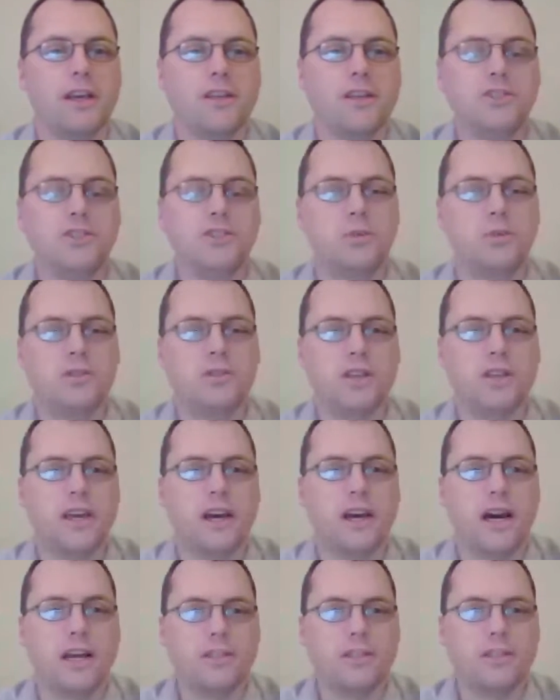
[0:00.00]
She was
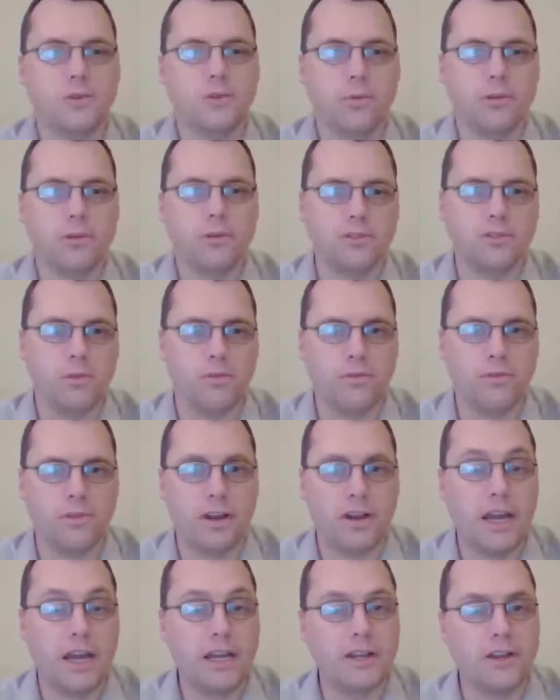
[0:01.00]
a high school principal for
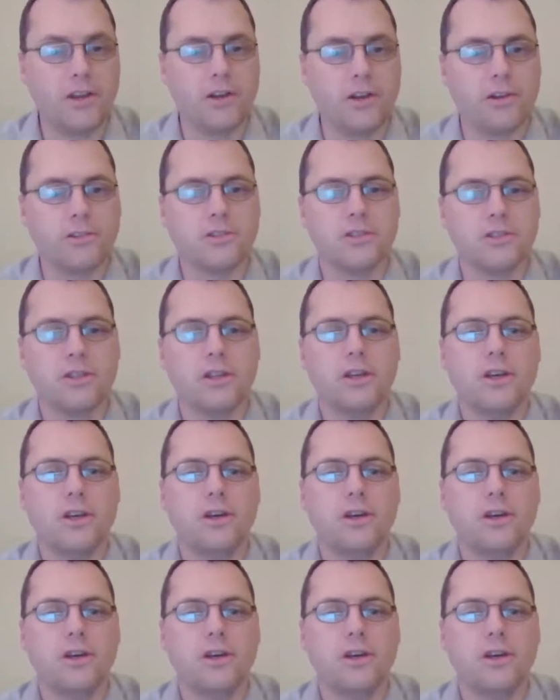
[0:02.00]
9 years.